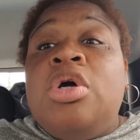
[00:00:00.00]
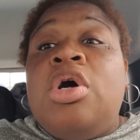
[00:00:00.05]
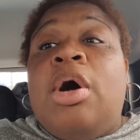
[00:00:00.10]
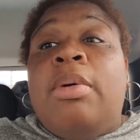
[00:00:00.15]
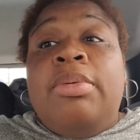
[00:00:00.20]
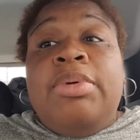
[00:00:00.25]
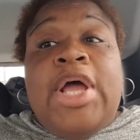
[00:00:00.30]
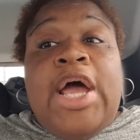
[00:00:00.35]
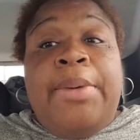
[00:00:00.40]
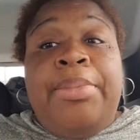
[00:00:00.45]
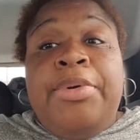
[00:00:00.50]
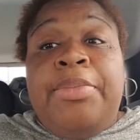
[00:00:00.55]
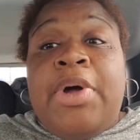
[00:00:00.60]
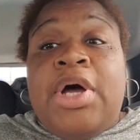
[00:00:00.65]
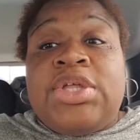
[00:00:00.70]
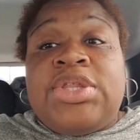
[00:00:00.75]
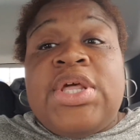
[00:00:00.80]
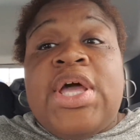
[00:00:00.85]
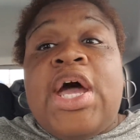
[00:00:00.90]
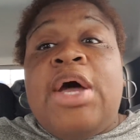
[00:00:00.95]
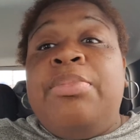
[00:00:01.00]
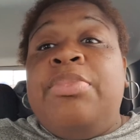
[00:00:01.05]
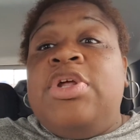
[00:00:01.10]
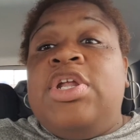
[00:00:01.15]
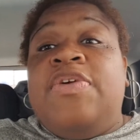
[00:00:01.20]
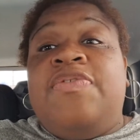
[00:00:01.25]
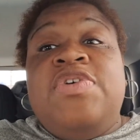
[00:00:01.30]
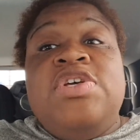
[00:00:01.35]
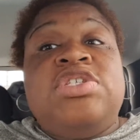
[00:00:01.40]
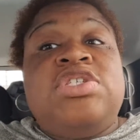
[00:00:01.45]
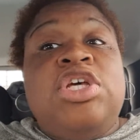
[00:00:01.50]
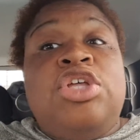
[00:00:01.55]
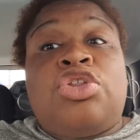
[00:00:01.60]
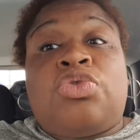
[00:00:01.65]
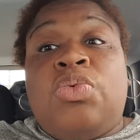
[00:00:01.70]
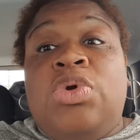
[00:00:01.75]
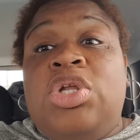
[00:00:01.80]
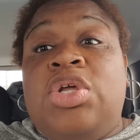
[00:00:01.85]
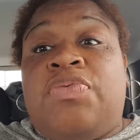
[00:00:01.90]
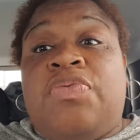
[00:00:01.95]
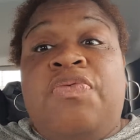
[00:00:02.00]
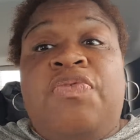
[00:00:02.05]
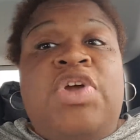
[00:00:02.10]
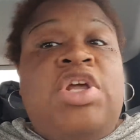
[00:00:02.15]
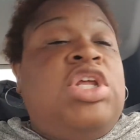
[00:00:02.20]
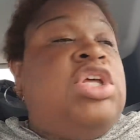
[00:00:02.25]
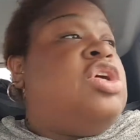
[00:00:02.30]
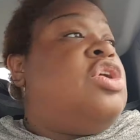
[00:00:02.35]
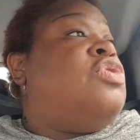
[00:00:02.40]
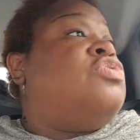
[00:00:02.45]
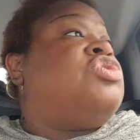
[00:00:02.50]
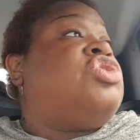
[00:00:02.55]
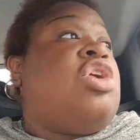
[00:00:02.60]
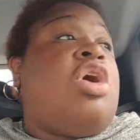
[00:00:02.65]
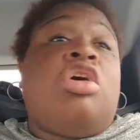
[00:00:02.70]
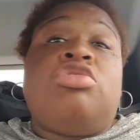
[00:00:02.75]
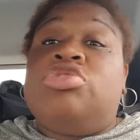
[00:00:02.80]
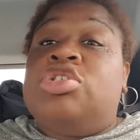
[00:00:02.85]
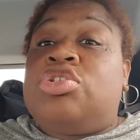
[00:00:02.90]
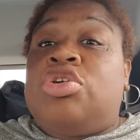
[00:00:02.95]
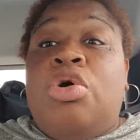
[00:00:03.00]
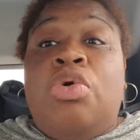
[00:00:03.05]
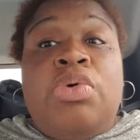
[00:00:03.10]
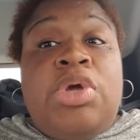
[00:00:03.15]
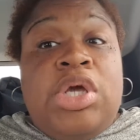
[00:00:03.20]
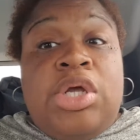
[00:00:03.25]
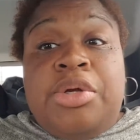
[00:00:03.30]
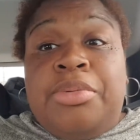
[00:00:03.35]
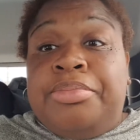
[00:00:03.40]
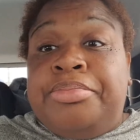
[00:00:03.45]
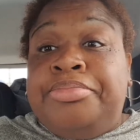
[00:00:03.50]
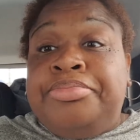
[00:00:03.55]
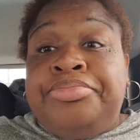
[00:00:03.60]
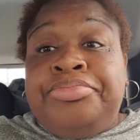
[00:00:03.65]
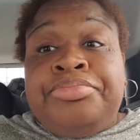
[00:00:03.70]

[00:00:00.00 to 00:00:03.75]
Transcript: I'm happy about that. But if it's in three different videos, y'all just gonna get them.